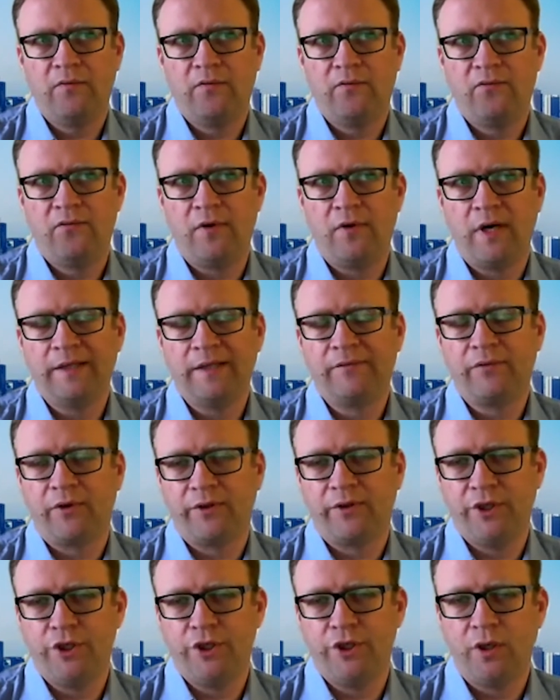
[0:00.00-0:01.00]
very
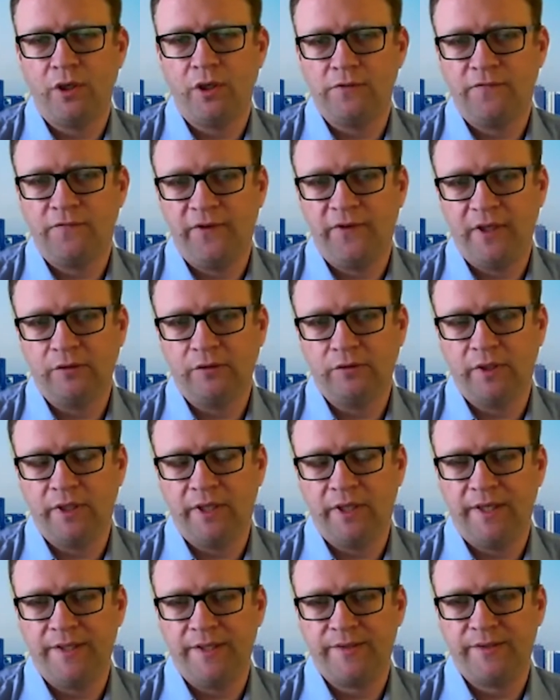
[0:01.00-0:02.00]
traditional field
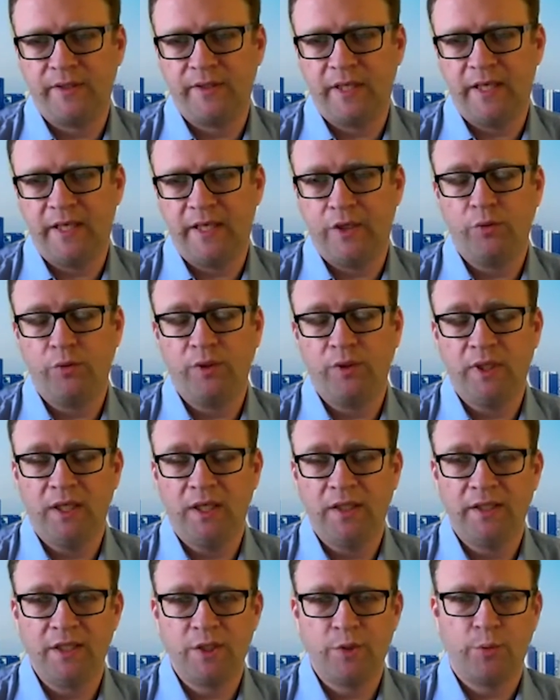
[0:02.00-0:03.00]
is
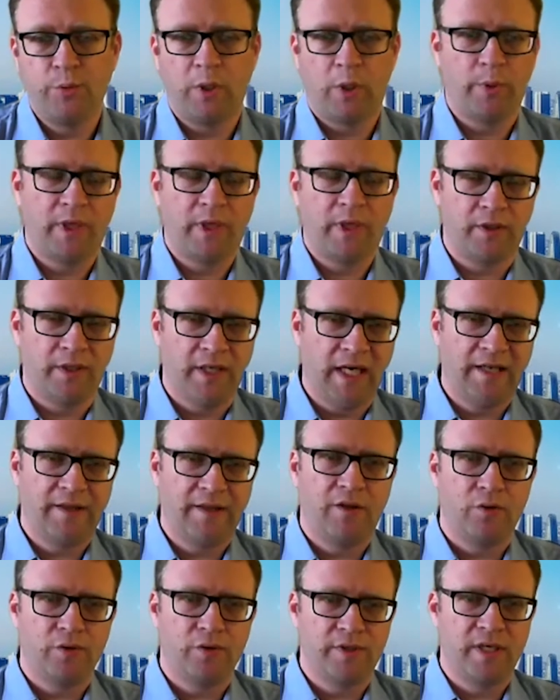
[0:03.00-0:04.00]
utilities, where we connect
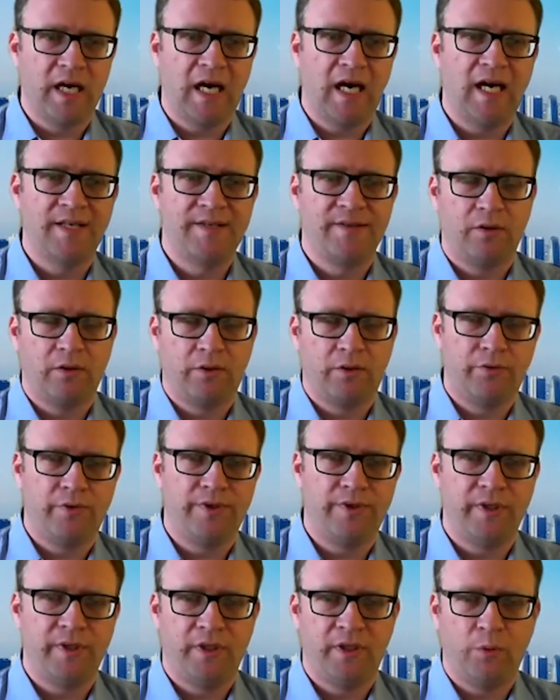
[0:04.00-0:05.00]
those gas,
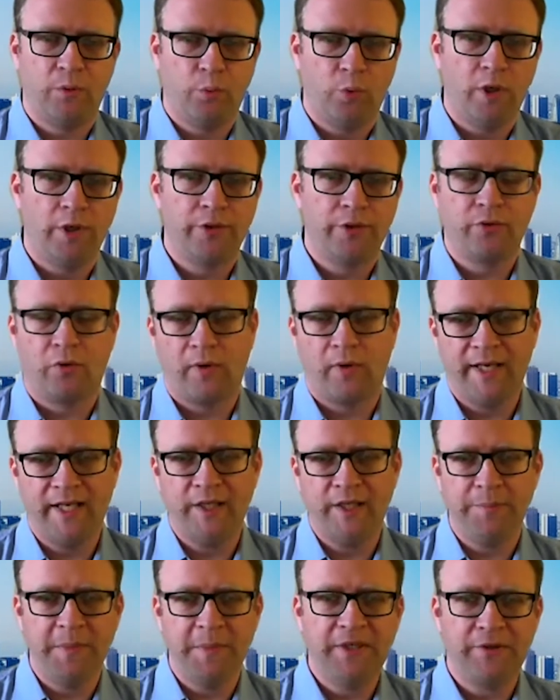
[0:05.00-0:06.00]
electricity, water, or
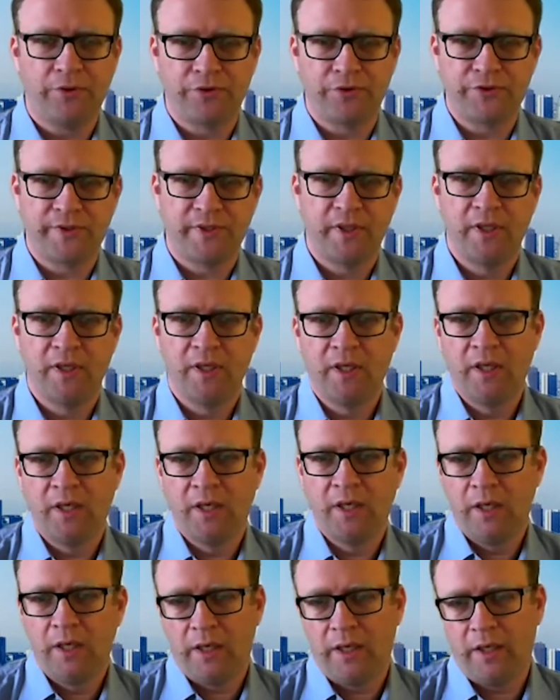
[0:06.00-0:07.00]
heat meters.
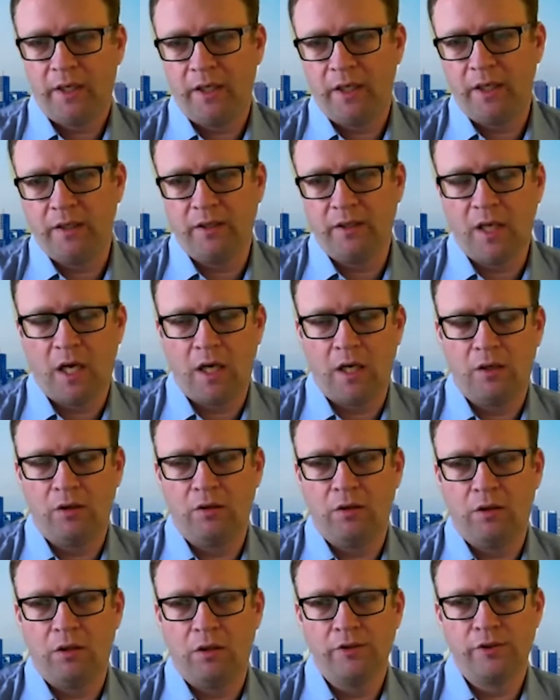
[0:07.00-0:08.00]
Now
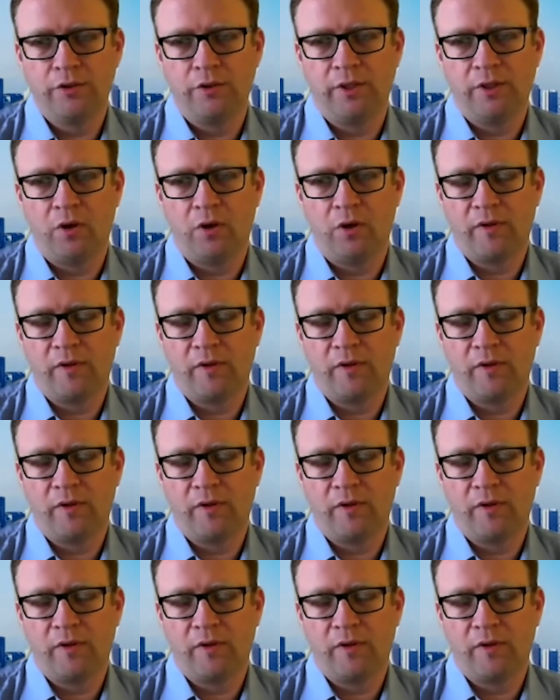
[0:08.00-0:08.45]
also in North